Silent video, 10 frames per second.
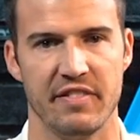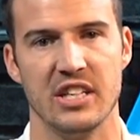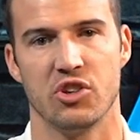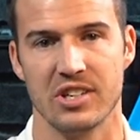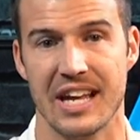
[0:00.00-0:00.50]
And
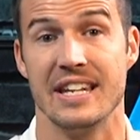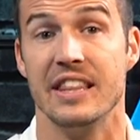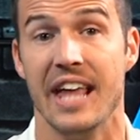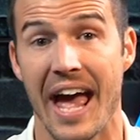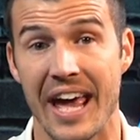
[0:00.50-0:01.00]
as long as I
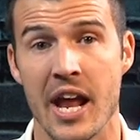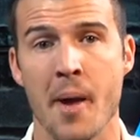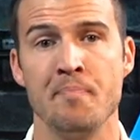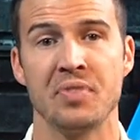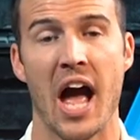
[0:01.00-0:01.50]
did that,
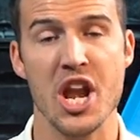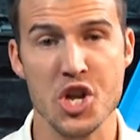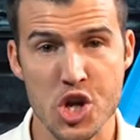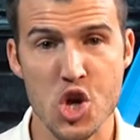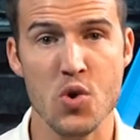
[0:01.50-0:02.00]
I
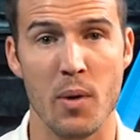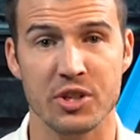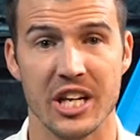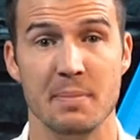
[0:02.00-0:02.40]
knew I was going